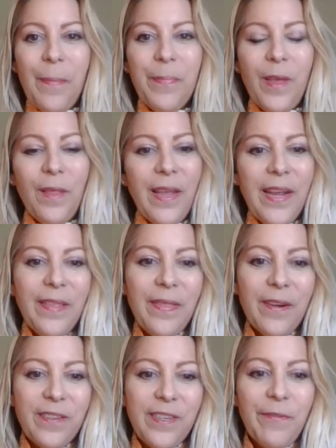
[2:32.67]
the lid, and
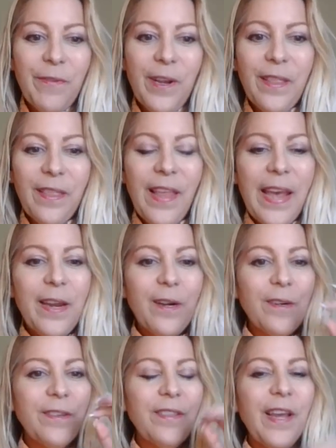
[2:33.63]
there's different
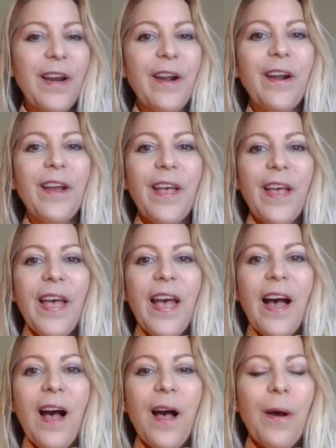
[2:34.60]
layers there
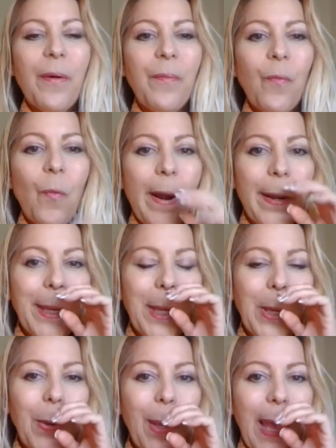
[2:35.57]
where
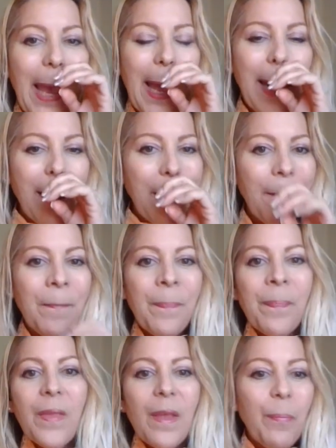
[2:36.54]
you can
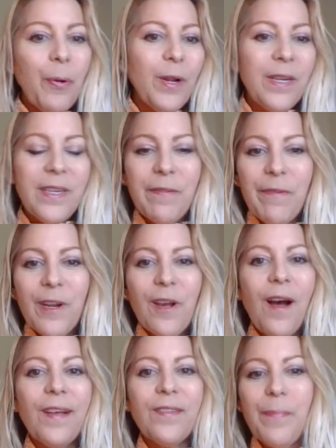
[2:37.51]
put different
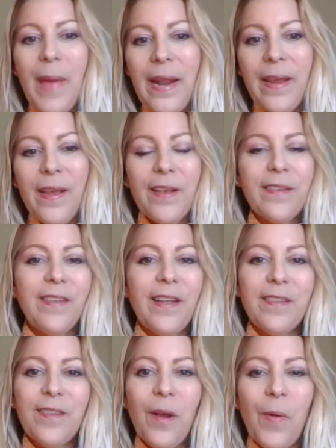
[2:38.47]
cosmetics
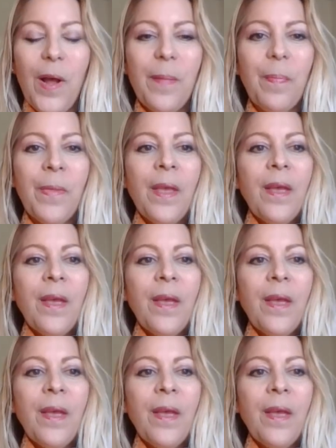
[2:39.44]
and so on.